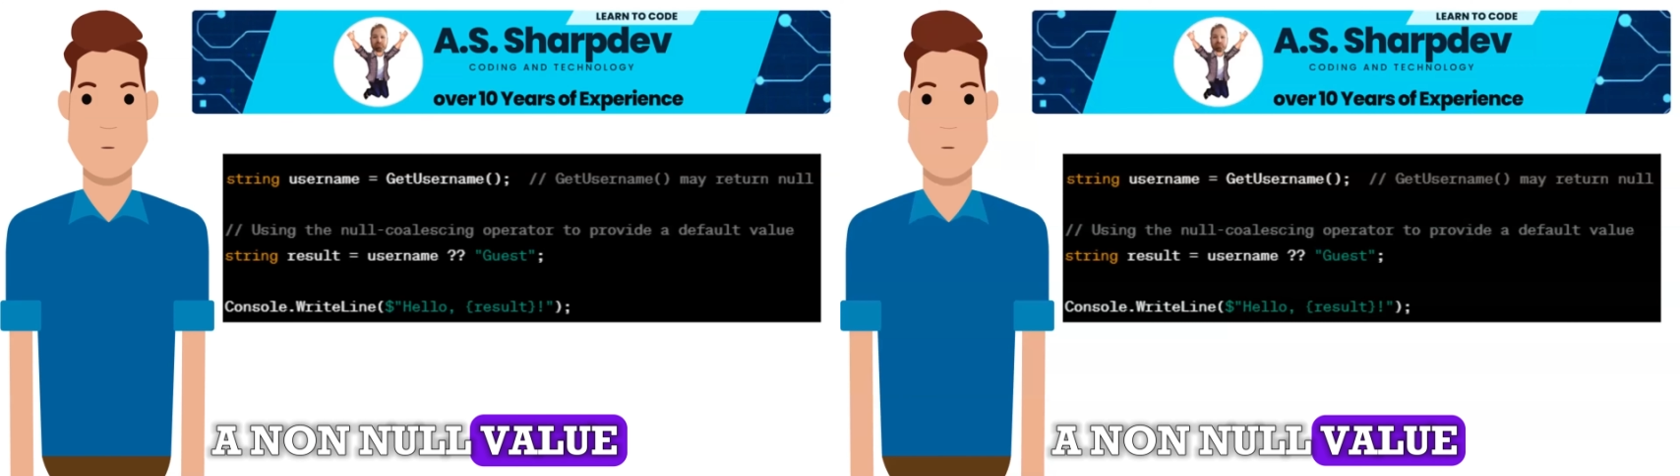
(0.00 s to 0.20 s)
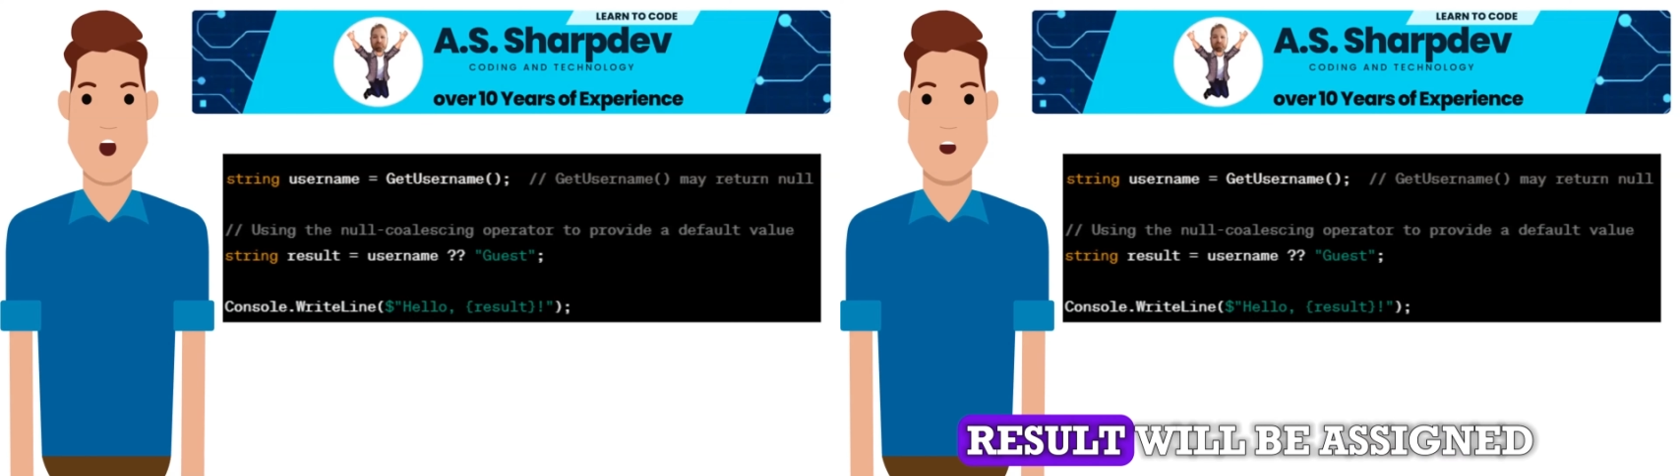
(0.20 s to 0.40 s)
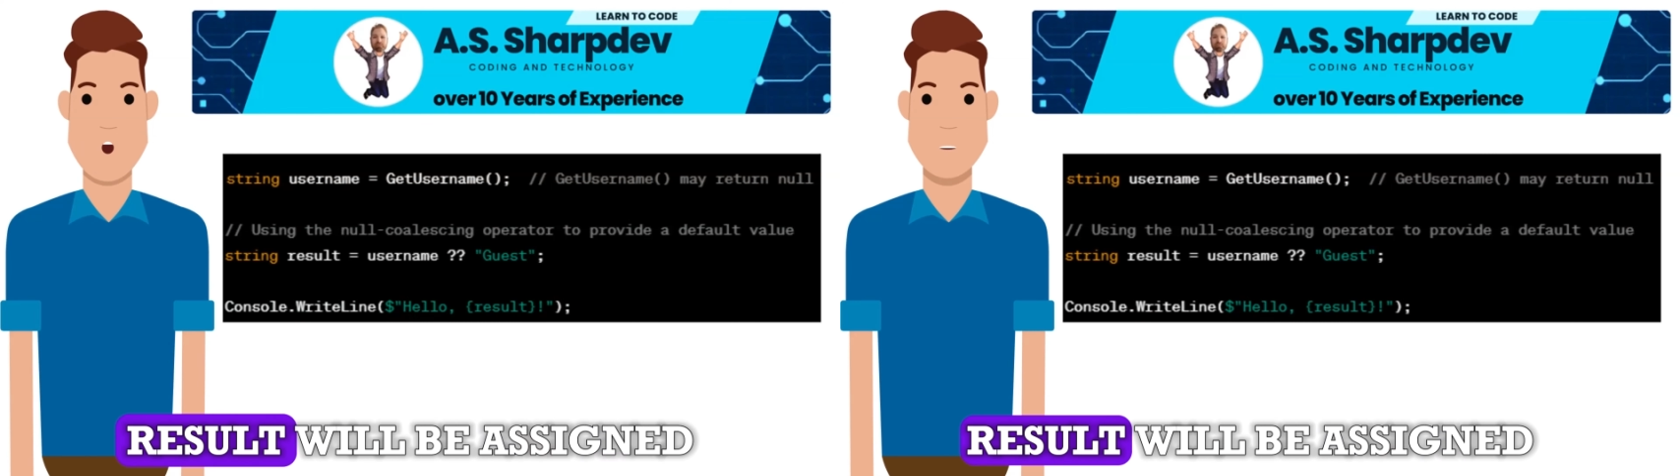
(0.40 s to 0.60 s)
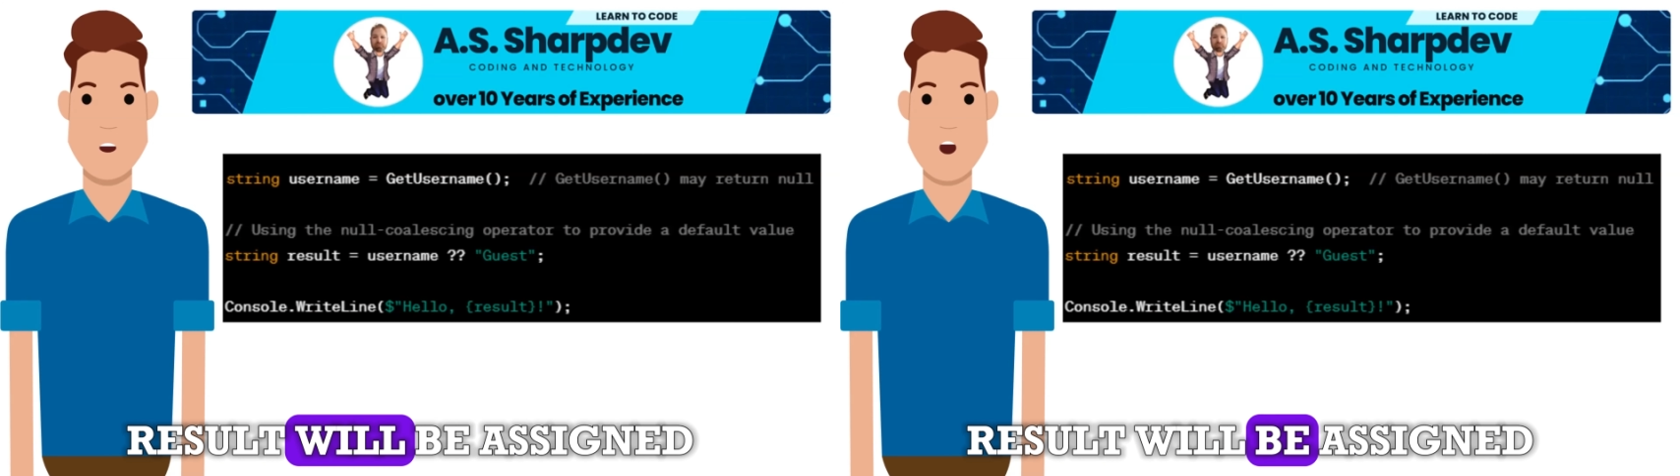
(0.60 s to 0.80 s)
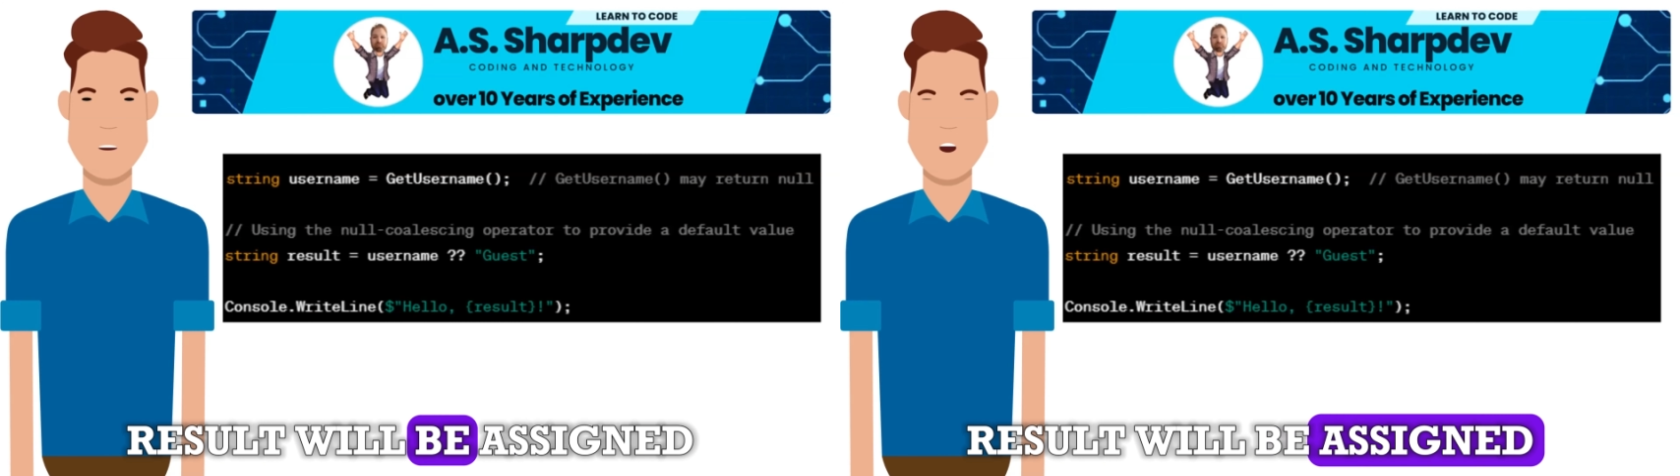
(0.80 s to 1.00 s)
result will
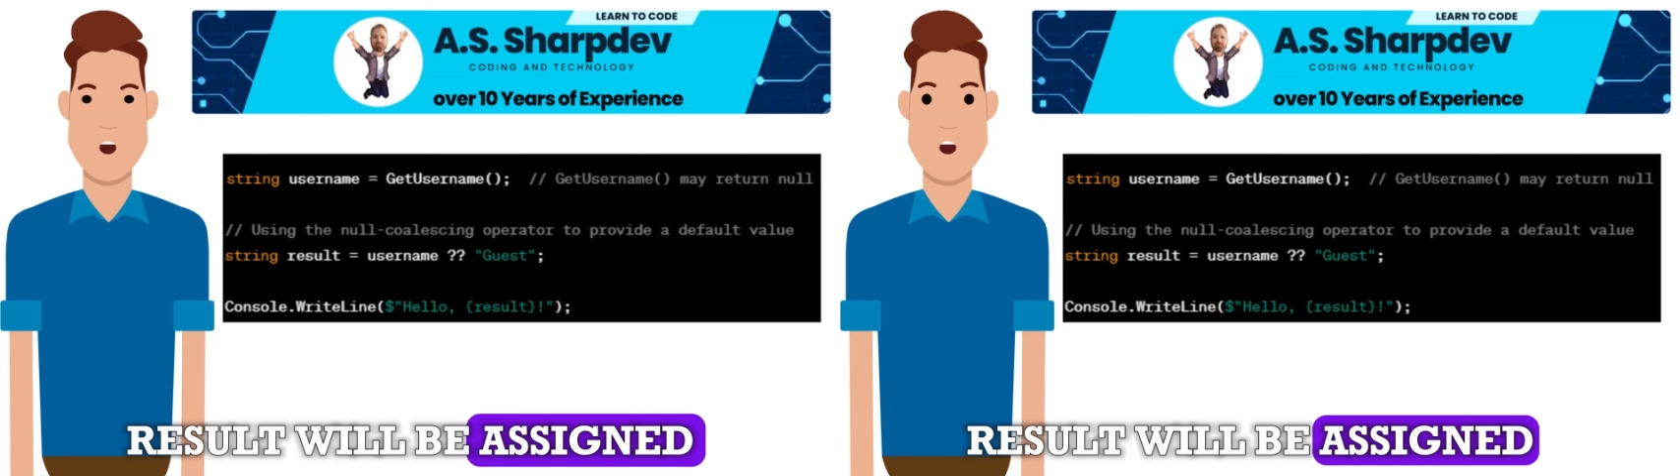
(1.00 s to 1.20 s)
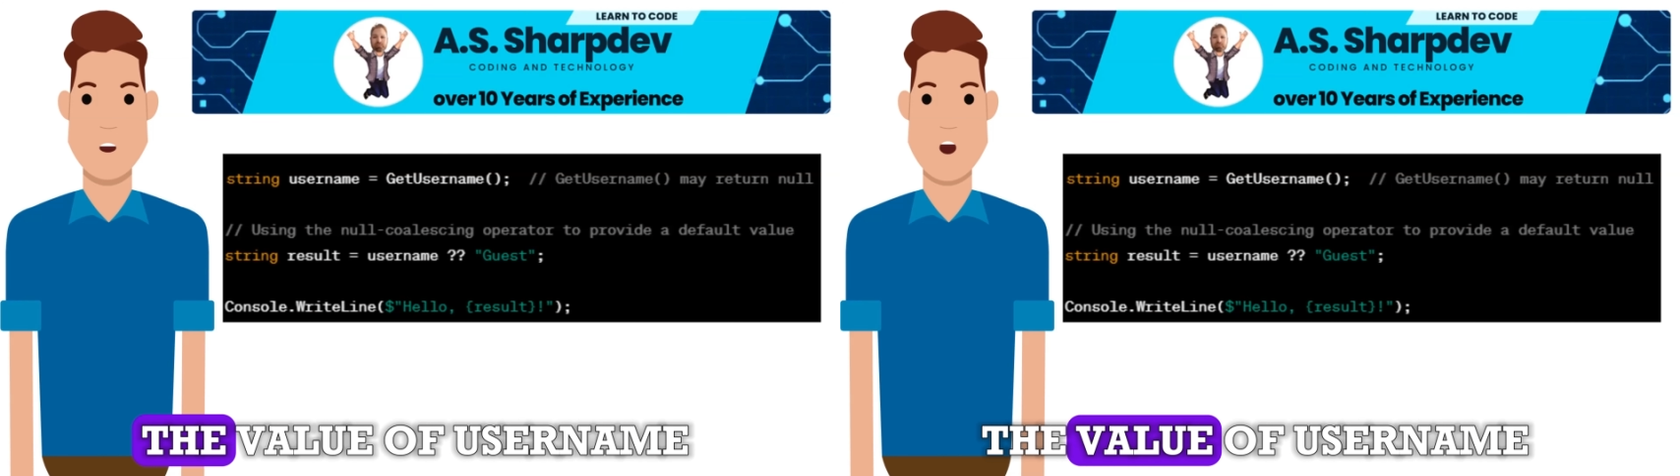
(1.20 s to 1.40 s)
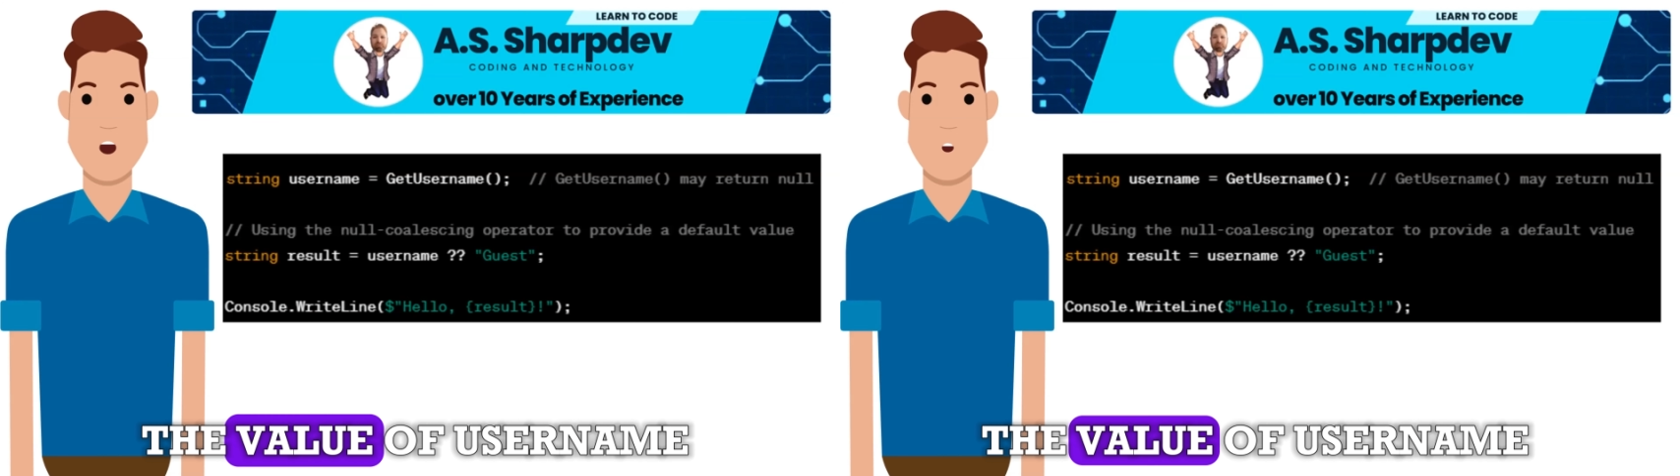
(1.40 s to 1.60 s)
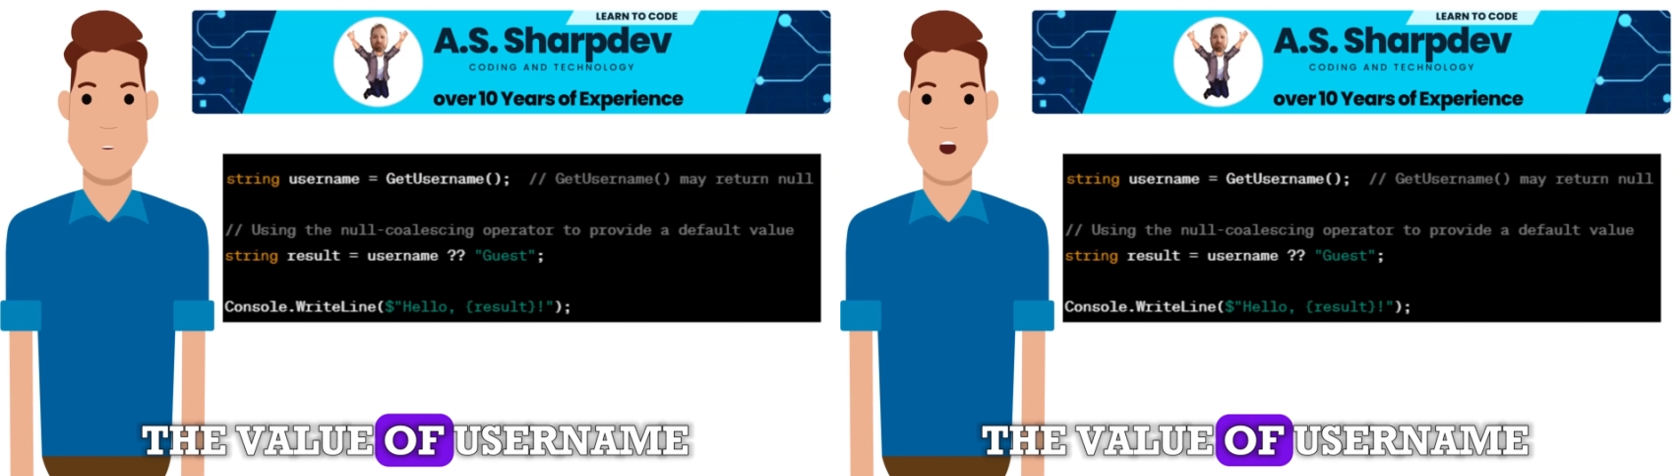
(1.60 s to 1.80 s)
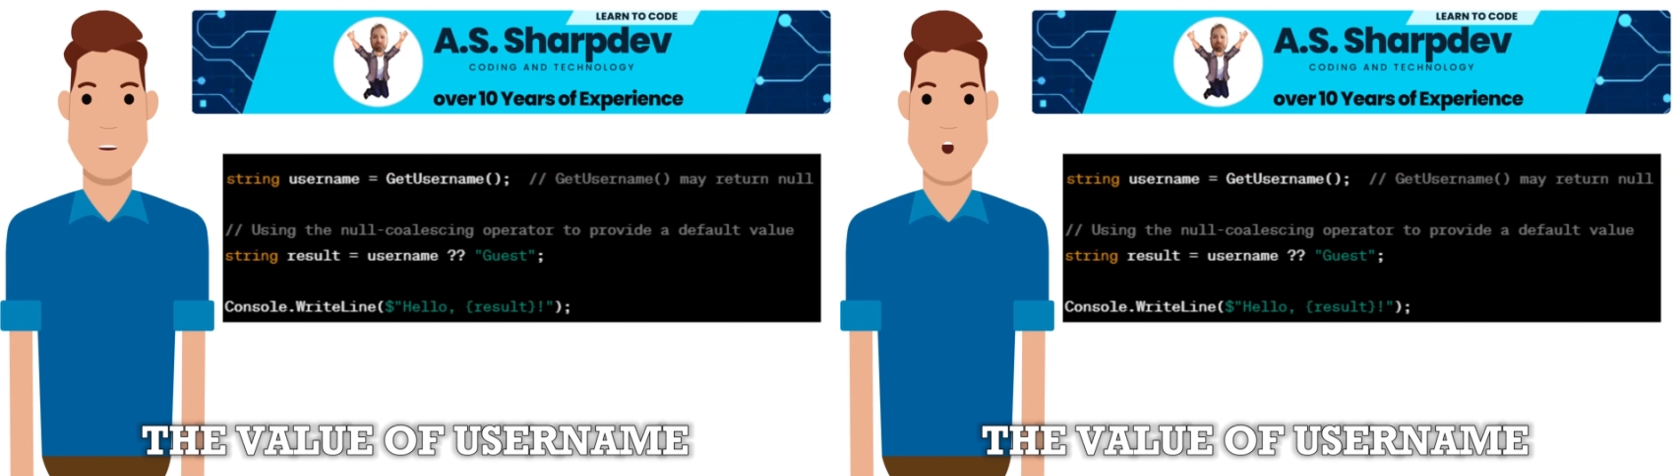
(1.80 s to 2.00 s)
be assigned the value of
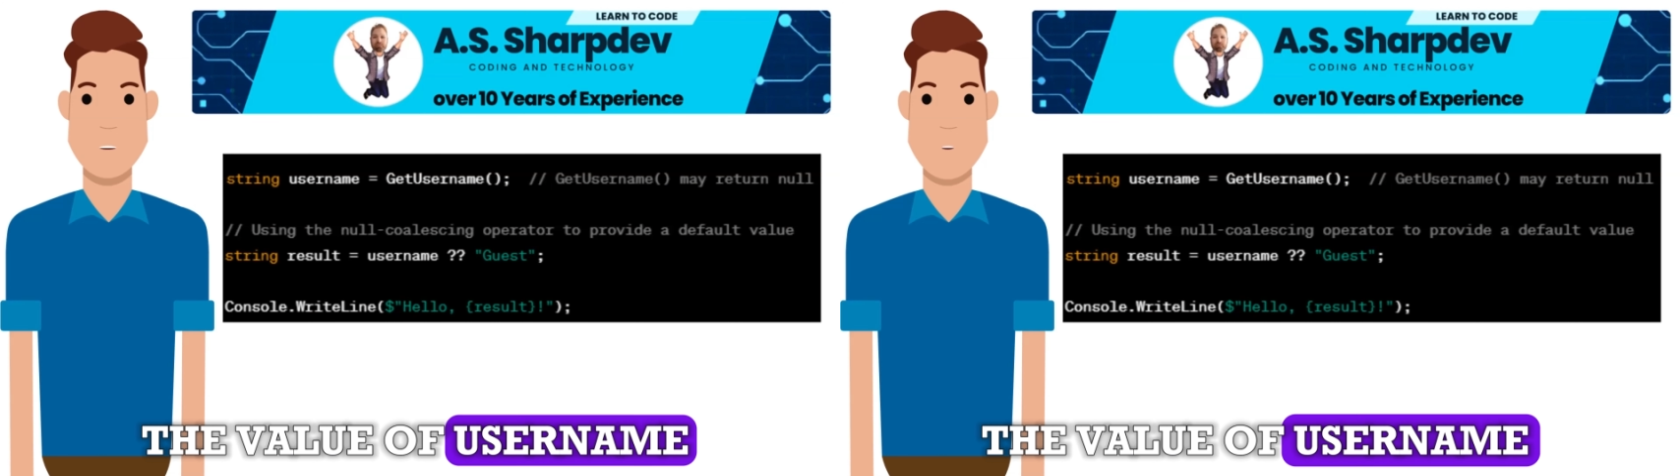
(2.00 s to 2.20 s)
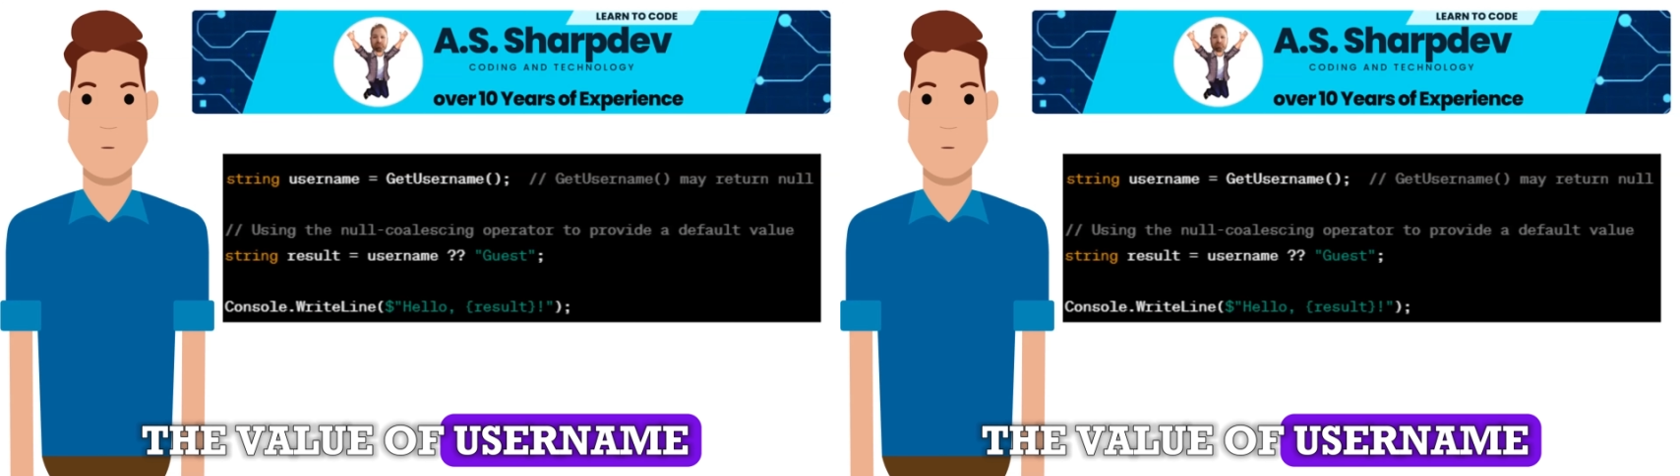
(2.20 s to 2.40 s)
username.